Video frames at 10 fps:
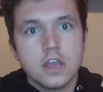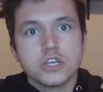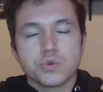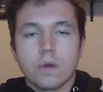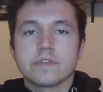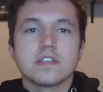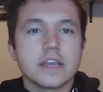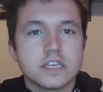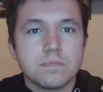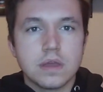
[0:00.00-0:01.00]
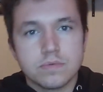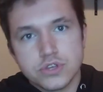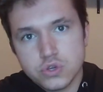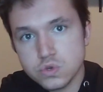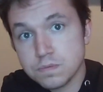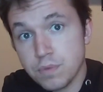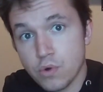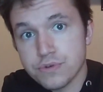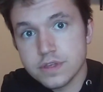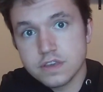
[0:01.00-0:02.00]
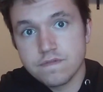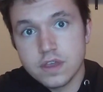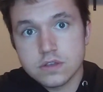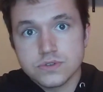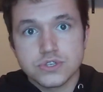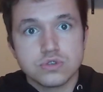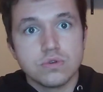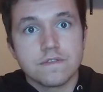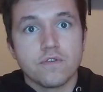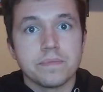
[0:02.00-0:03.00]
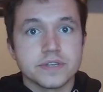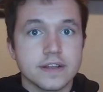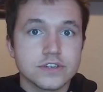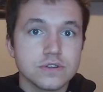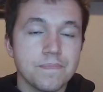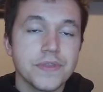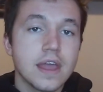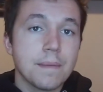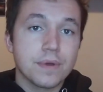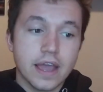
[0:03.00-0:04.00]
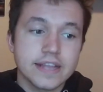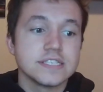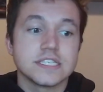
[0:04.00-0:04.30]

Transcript: so I would like to be able to use both of these vehicles to their full potential, but I can